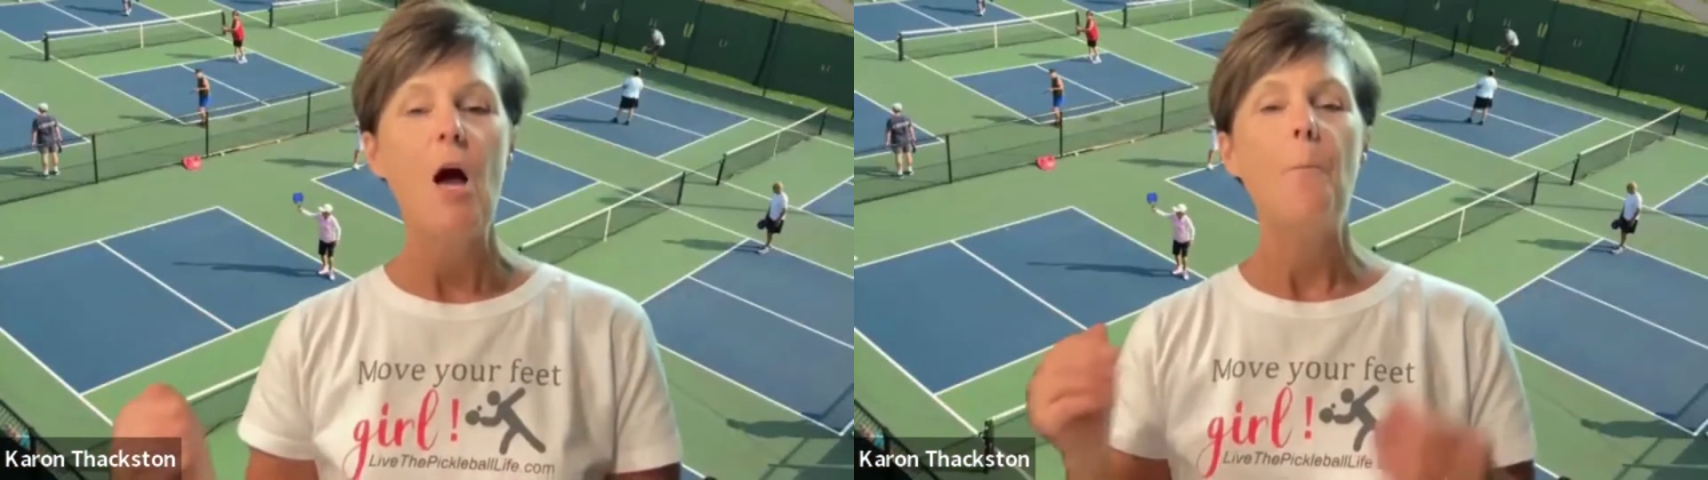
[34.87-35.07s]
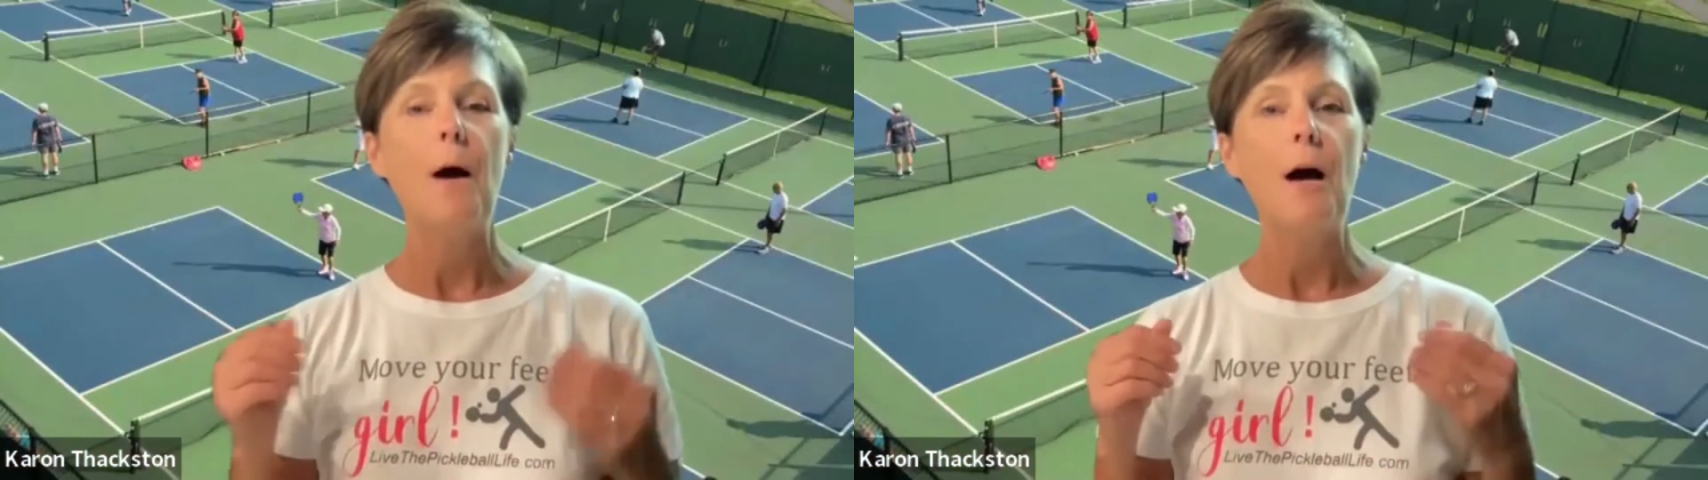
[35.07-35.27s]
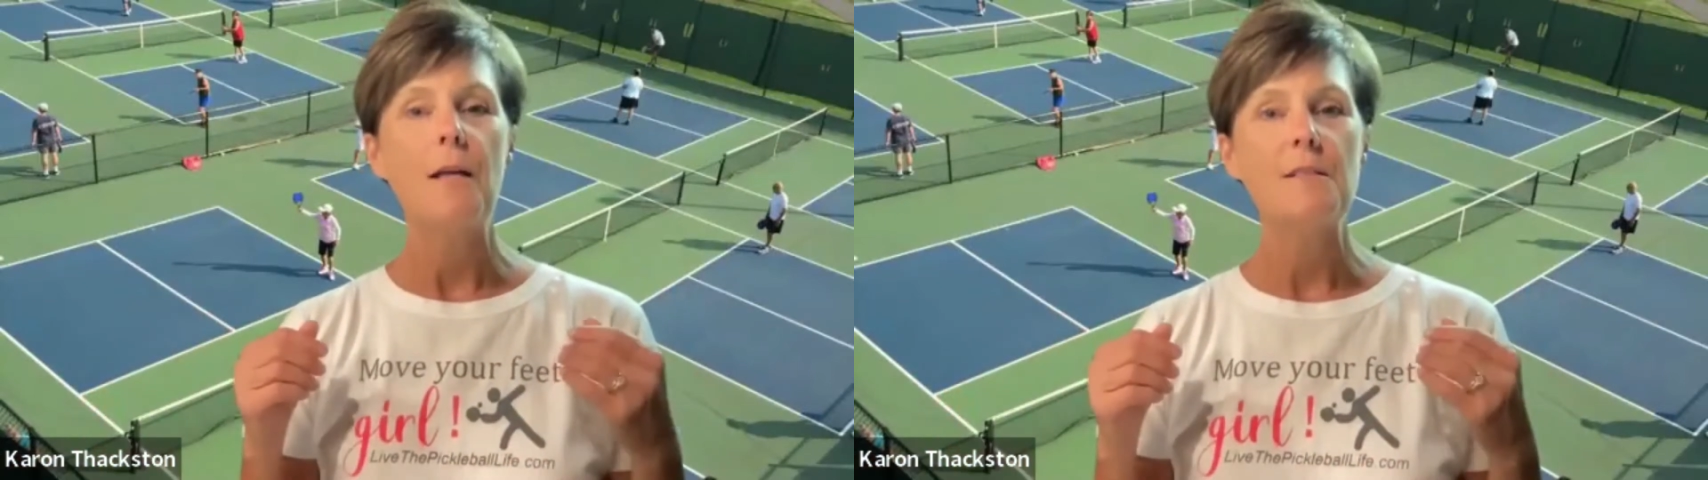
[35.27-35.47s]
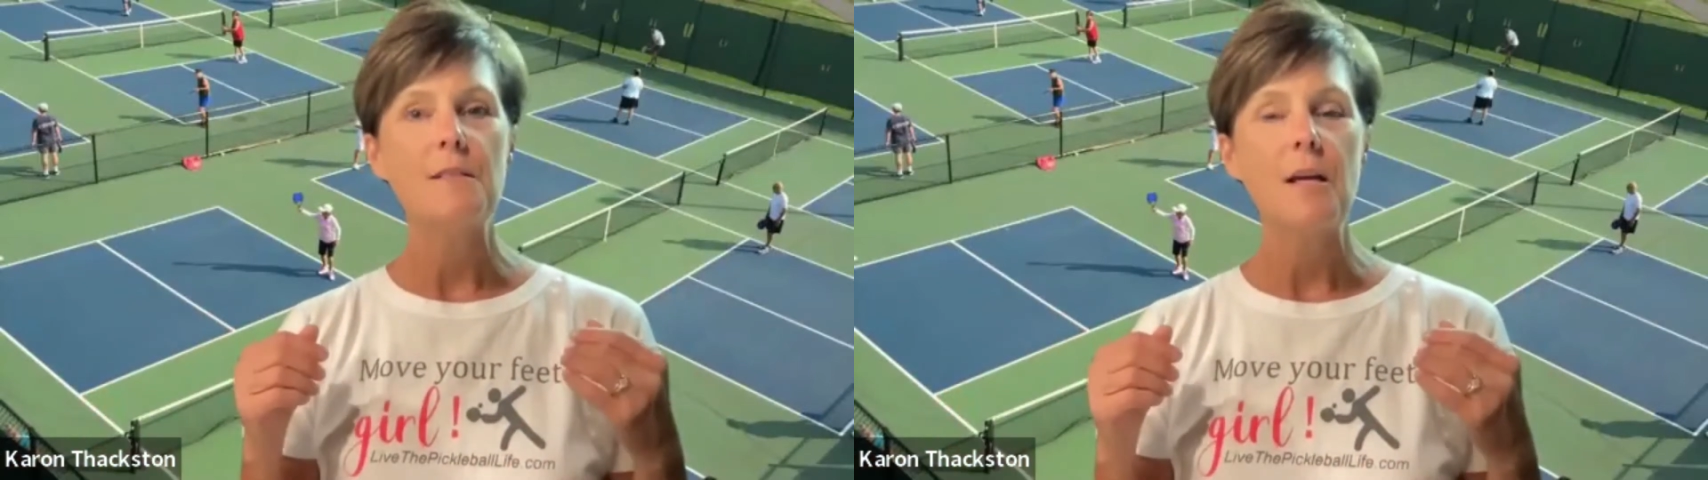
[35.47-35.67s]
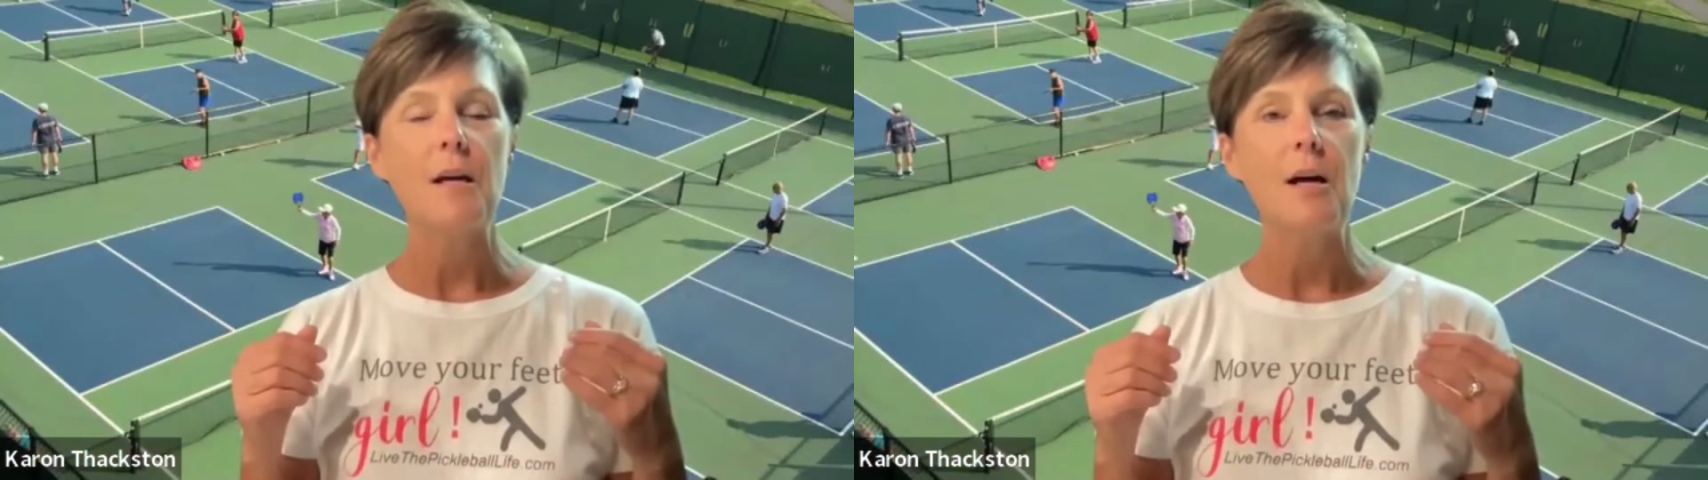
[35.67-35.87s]
But
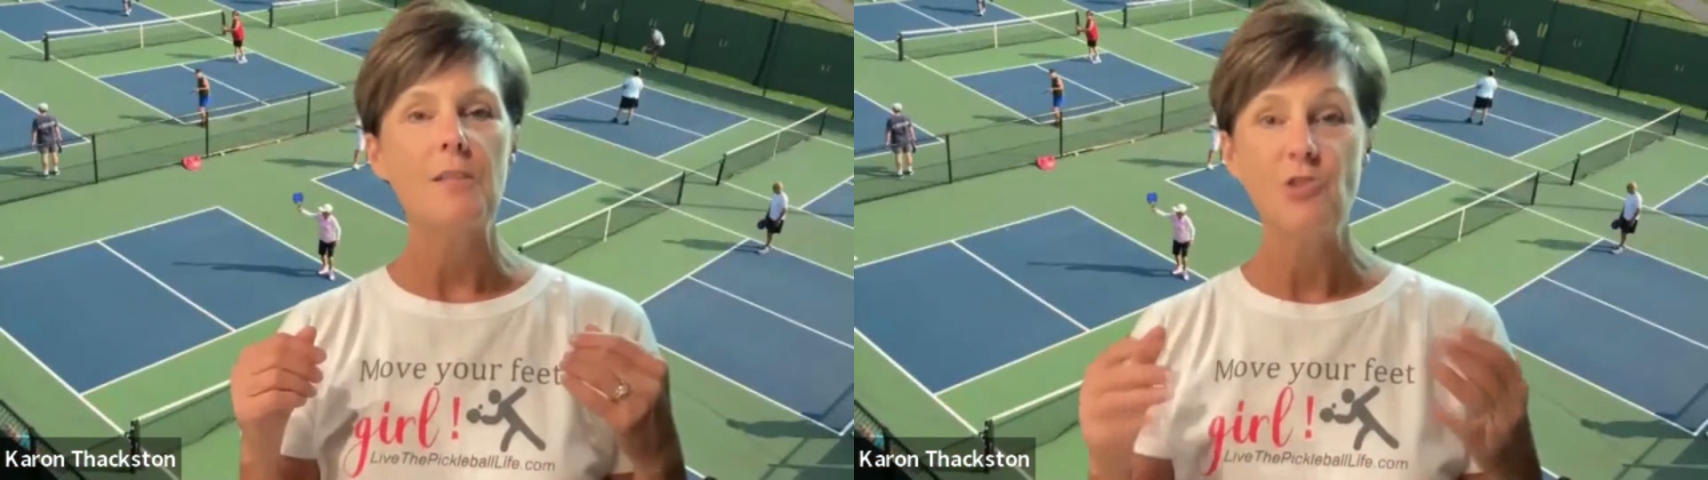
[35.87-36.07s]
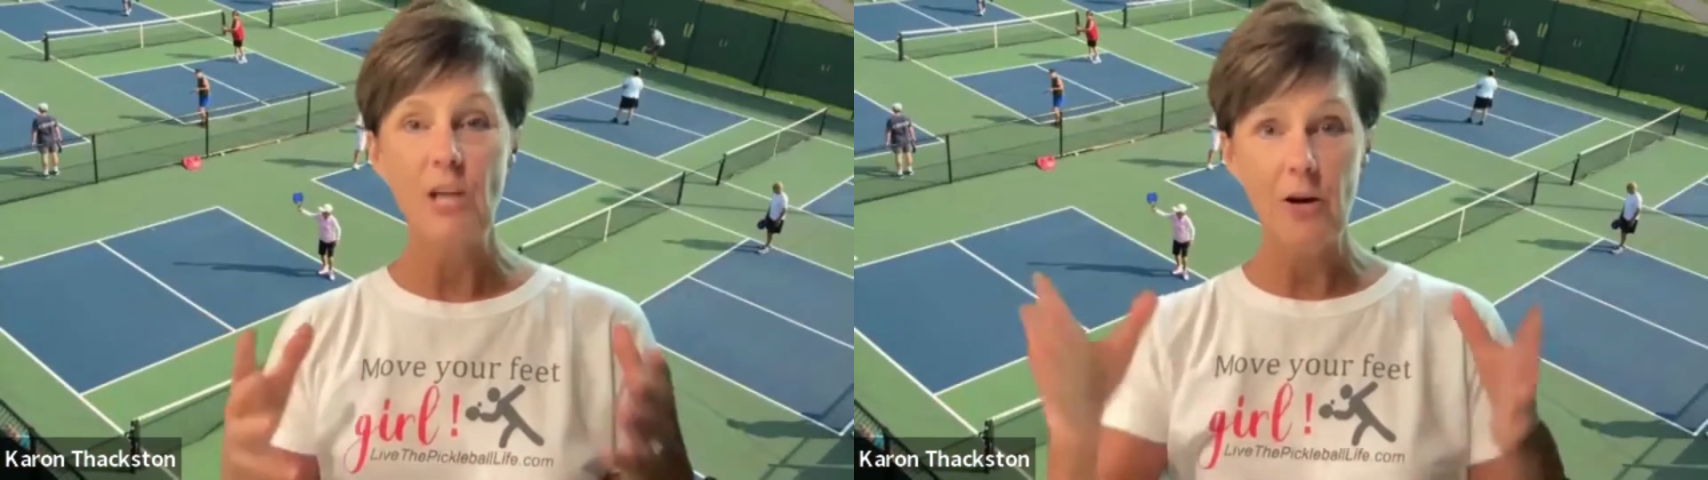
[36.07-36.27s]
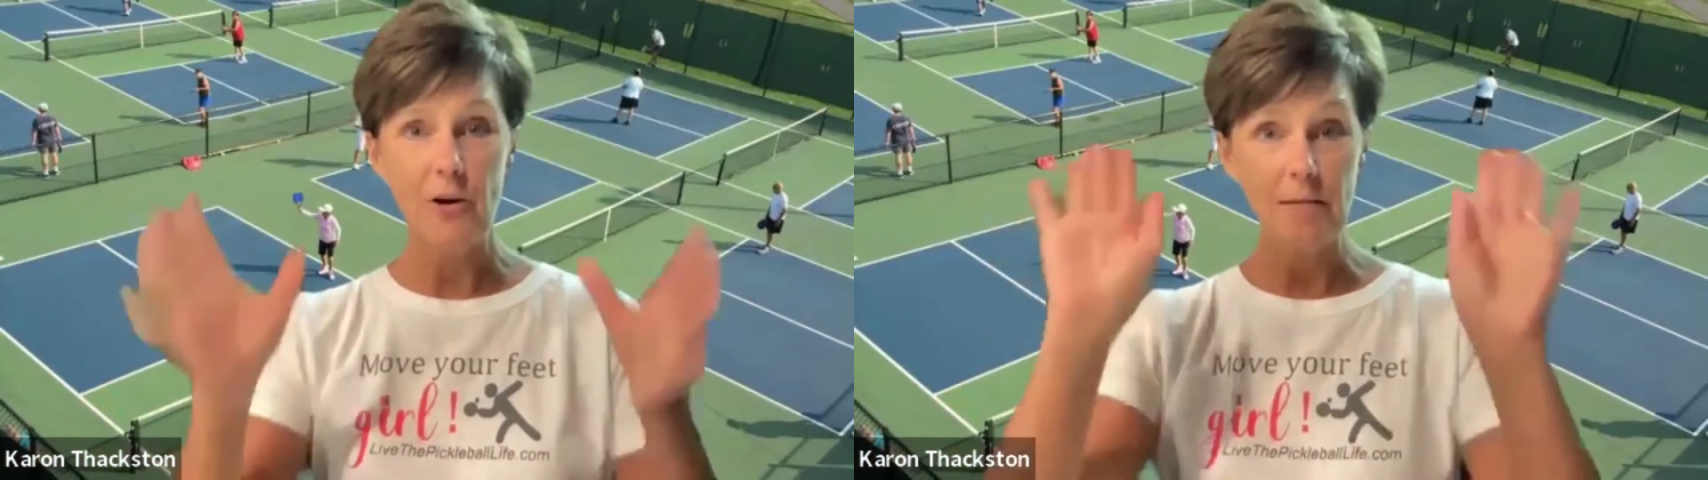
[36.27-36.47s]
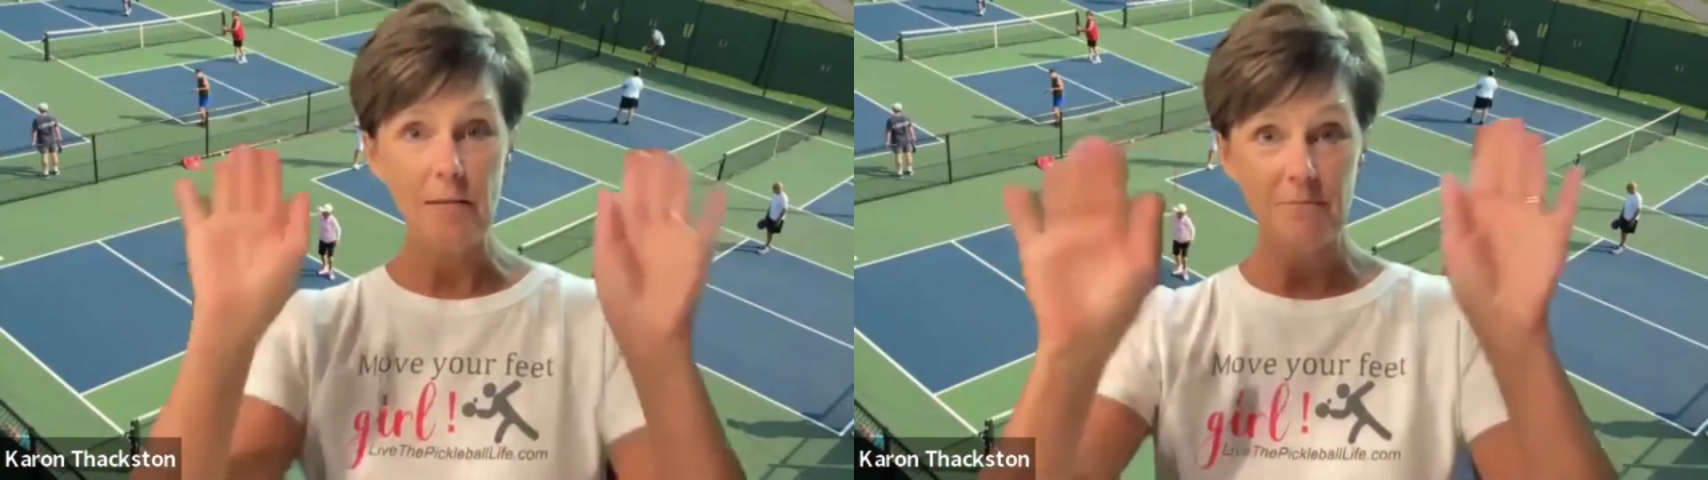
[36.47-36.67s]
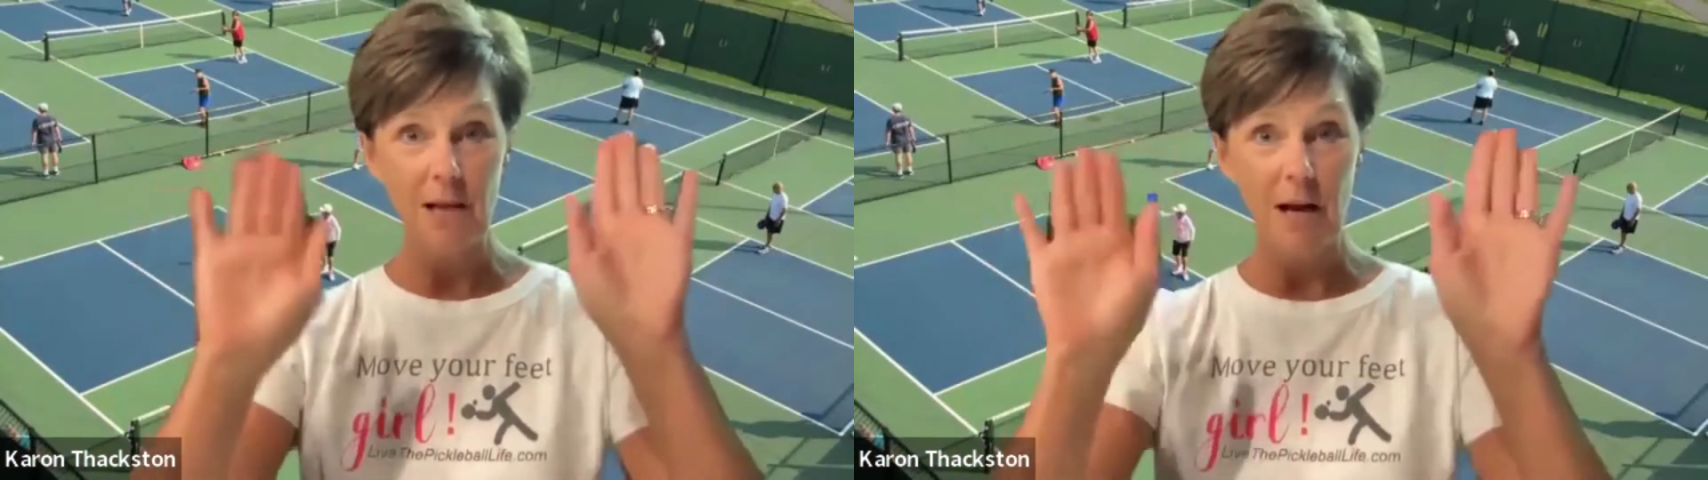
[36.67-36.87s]
Jarrett,